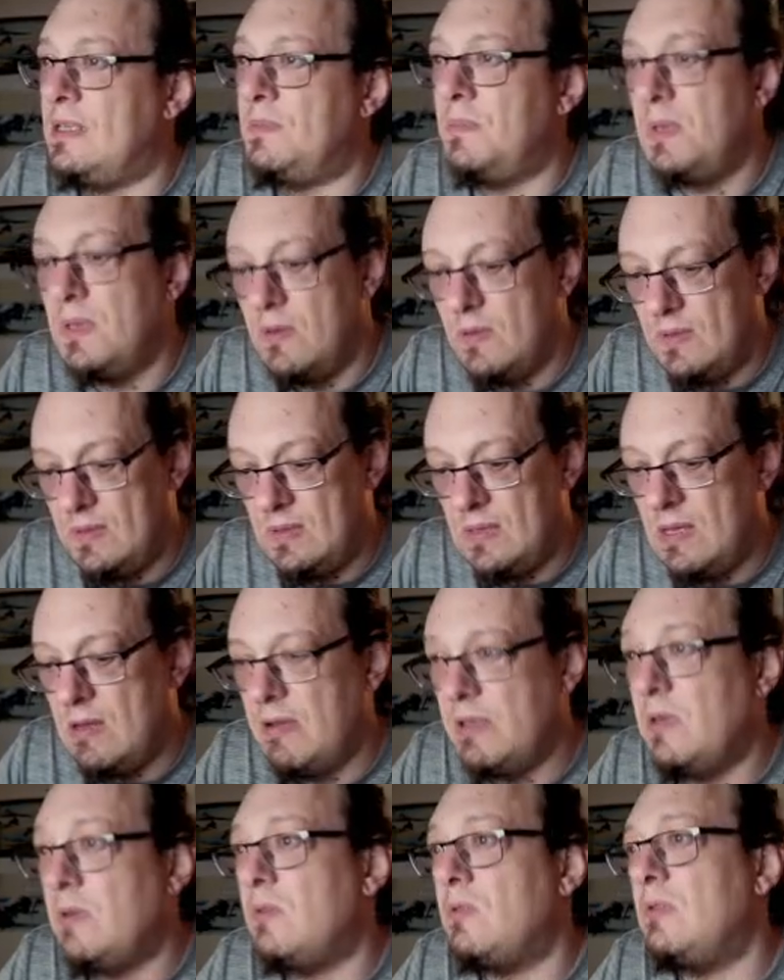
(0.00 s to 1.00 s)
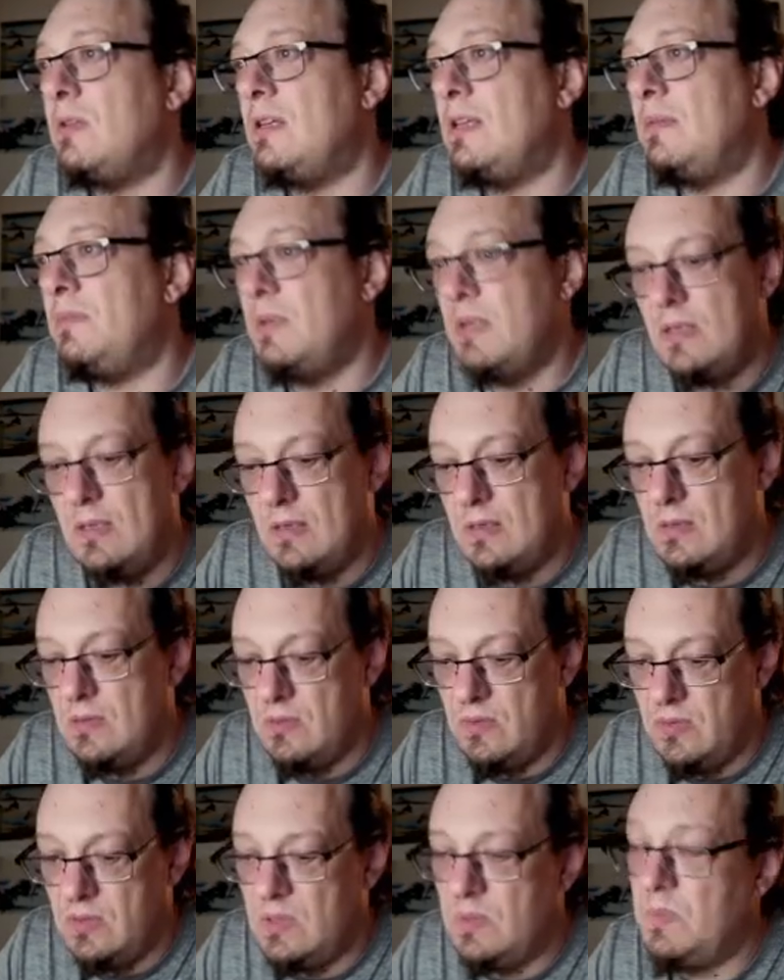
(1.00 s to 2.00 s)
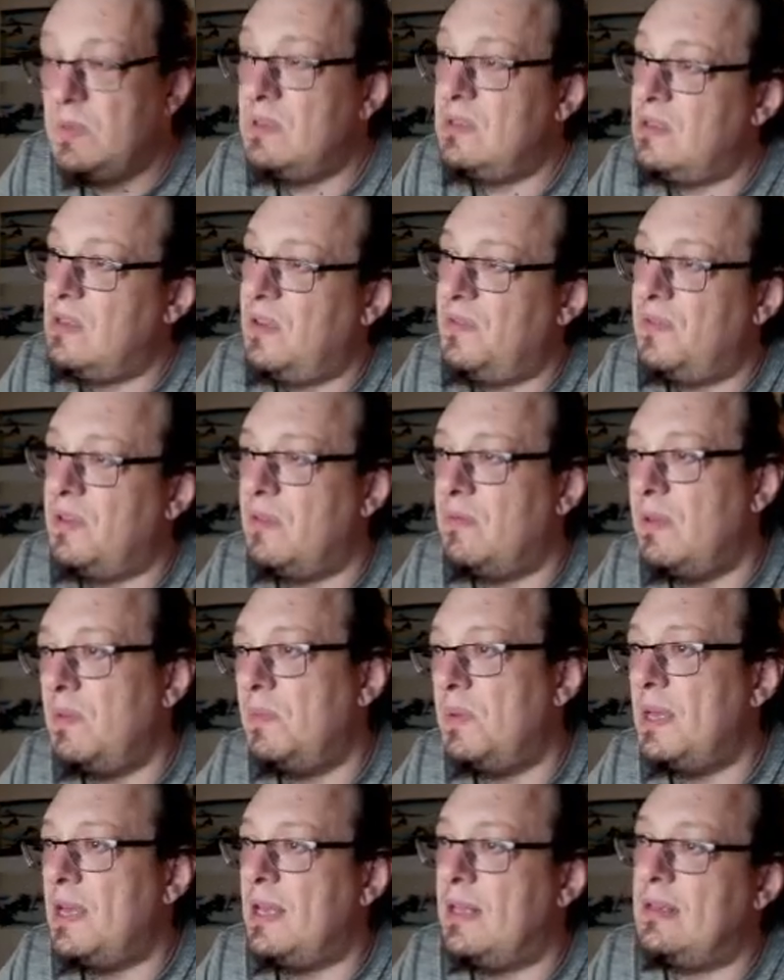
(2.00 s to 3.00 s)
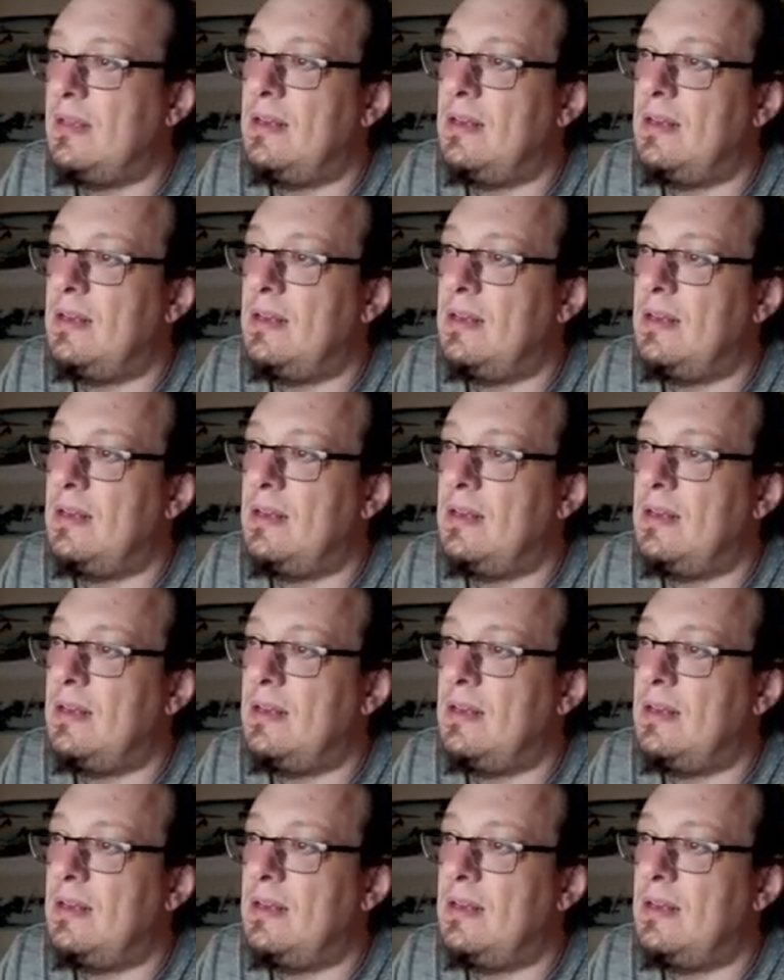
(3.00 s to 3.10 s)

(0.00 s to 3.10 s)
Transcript: because now you could limit it to specific VPN